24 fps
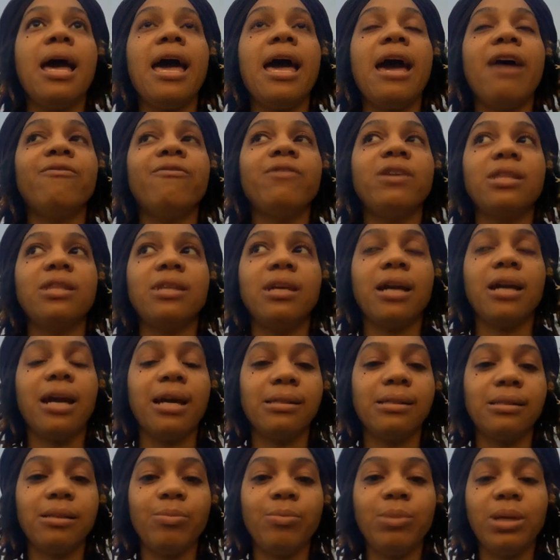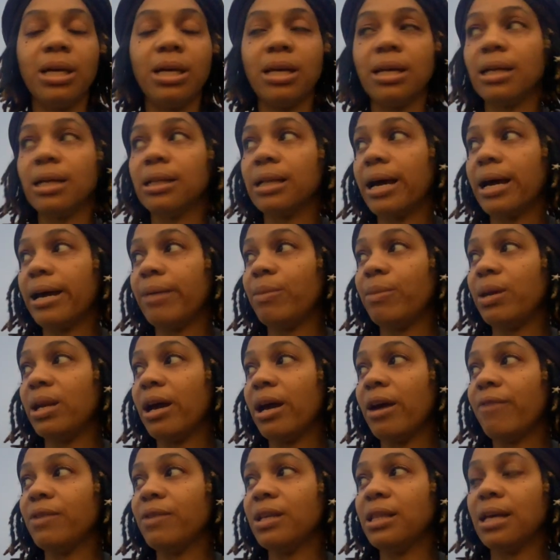everything has to be in alignment.
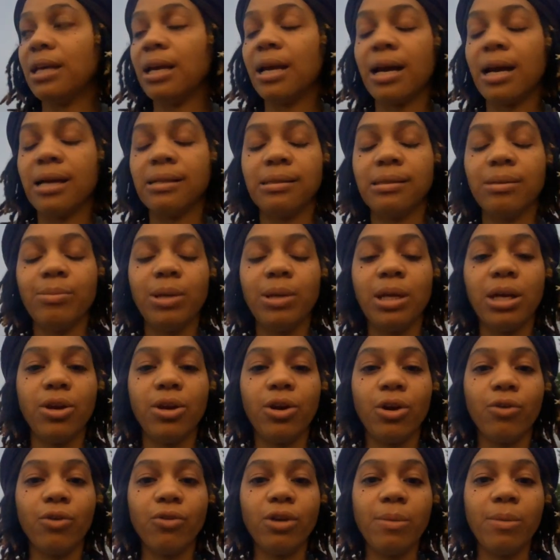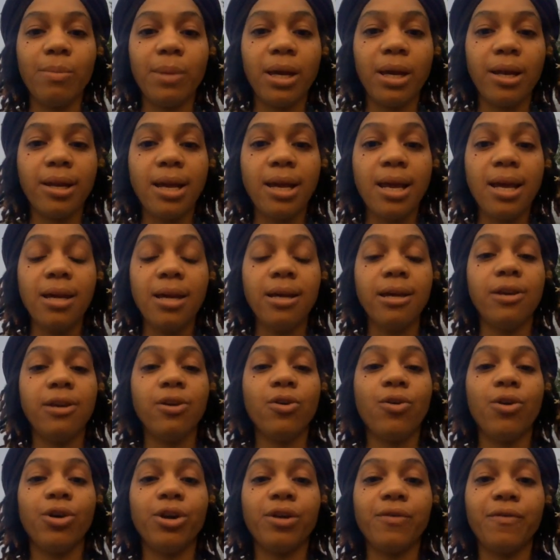Everything has to be in agreement in
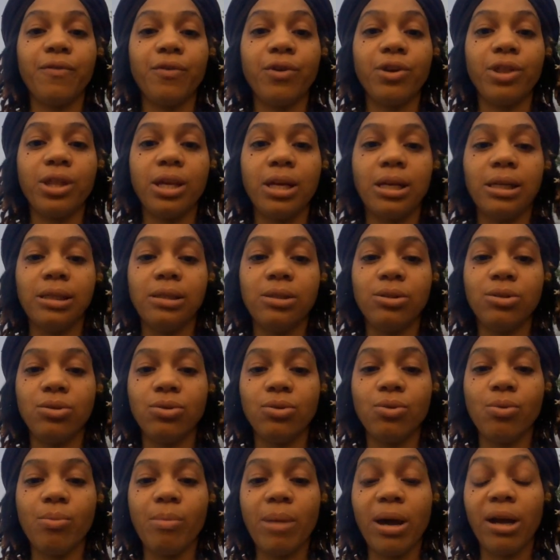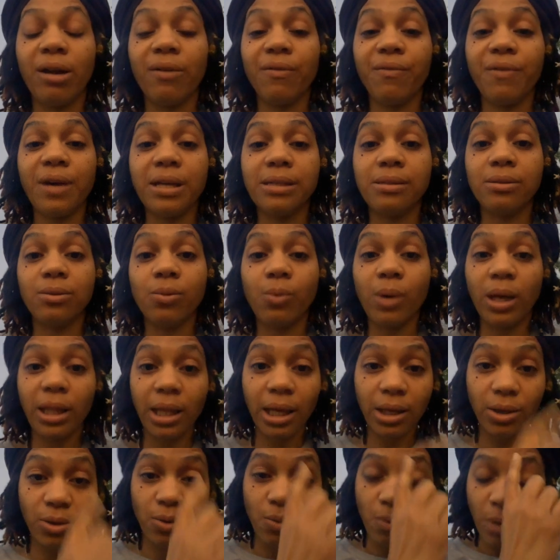order for things to manifest the way
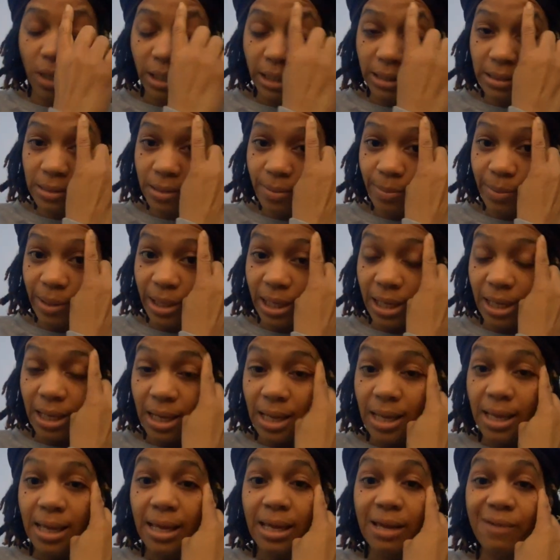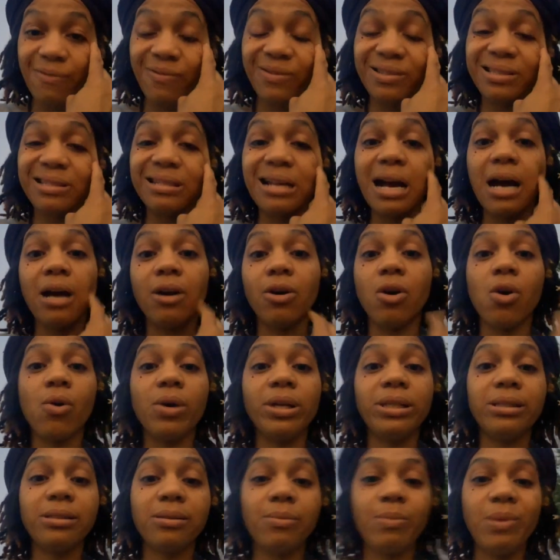that you want it to be. If it's not
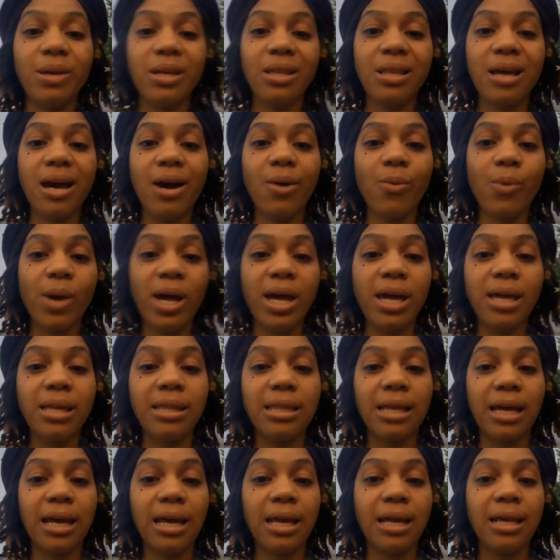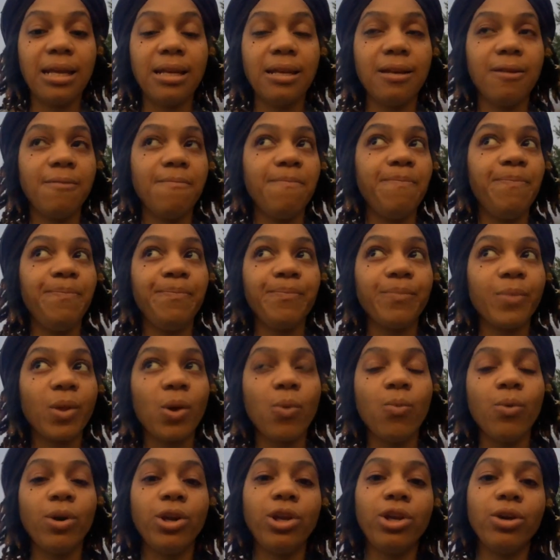going to be that way, then
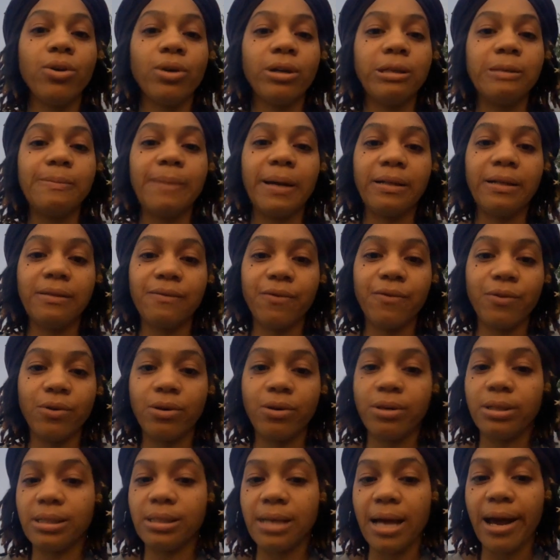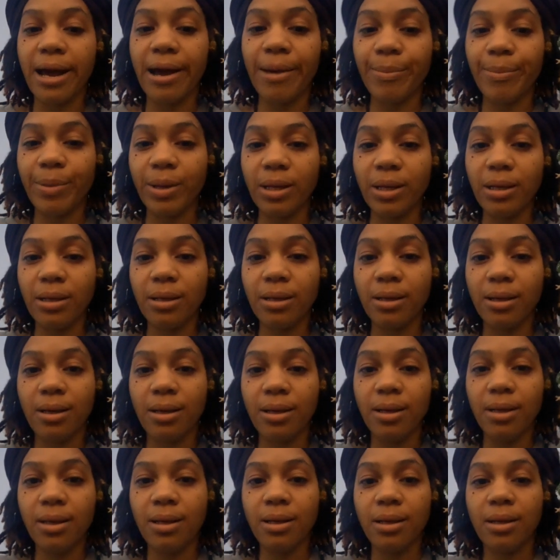what do you expect for it to happen?
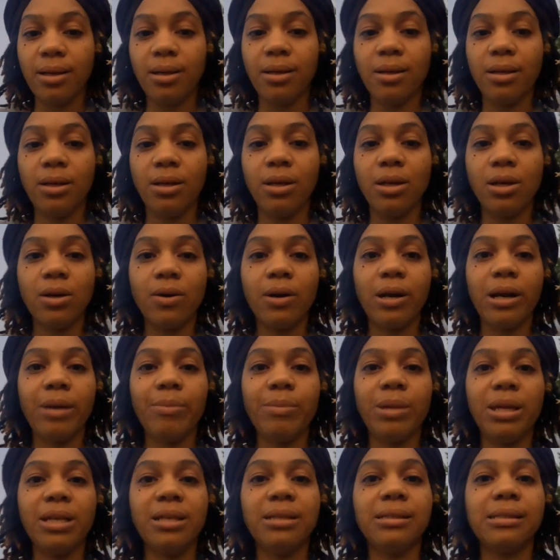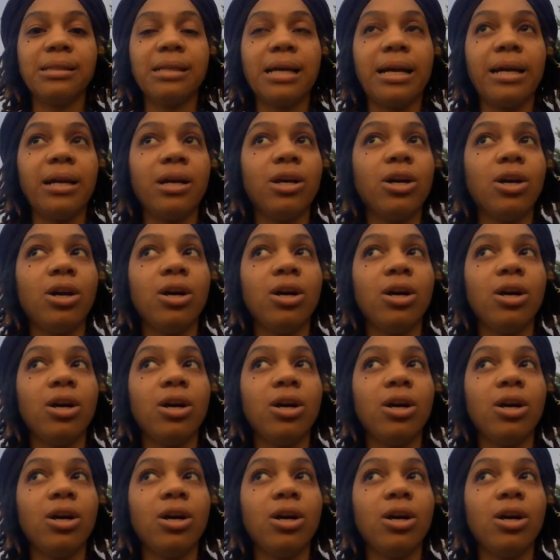You know what I mean? It's like